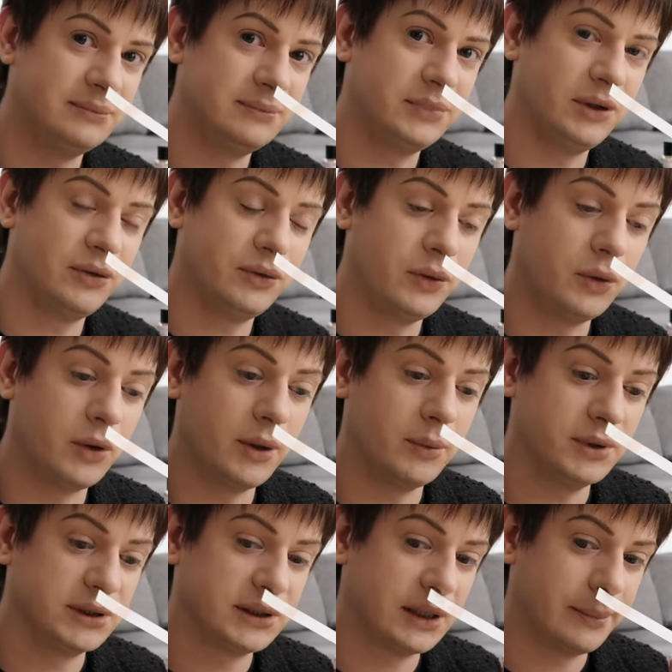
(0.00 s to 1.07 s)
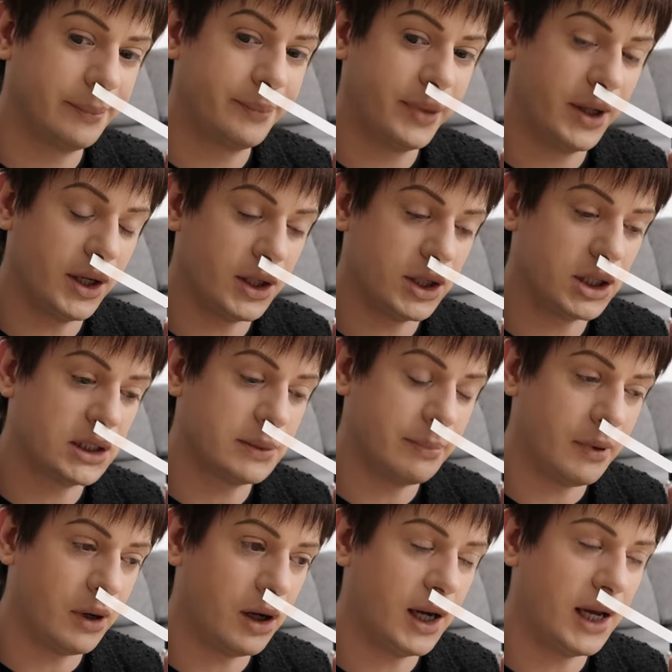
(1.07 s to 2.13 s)
before it was purchased
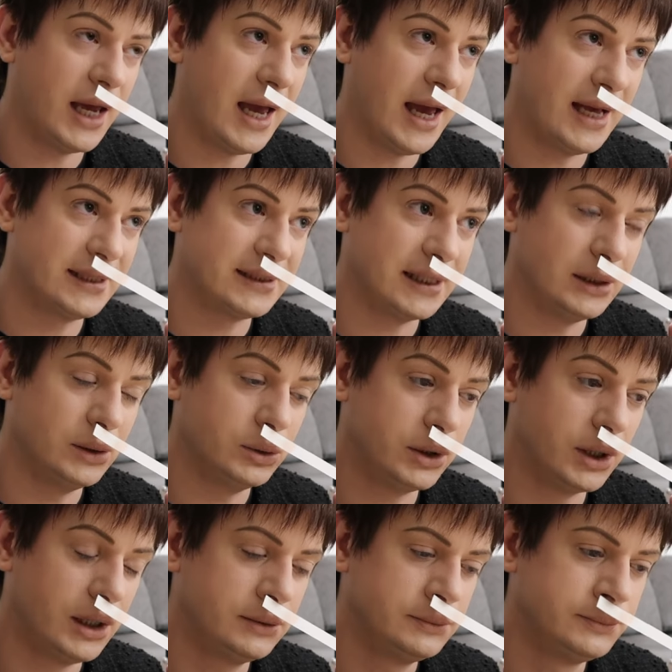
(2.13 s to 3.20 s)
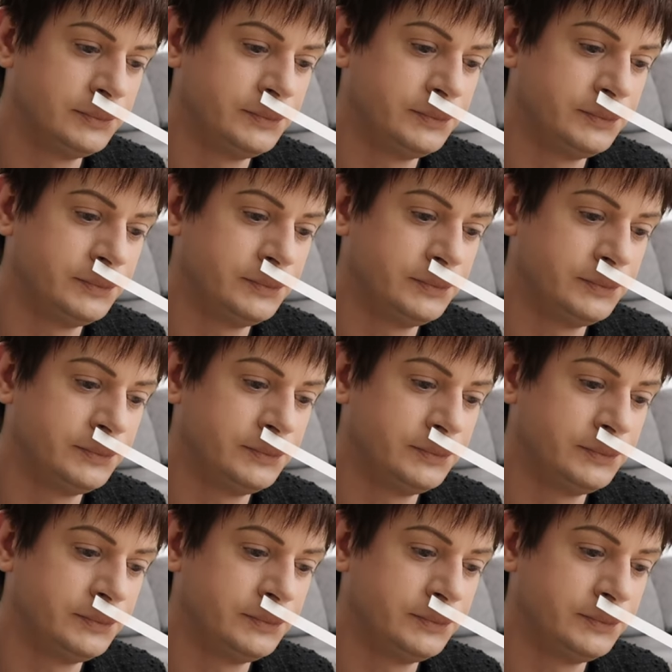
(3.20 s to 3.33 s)
by Estee Lauder.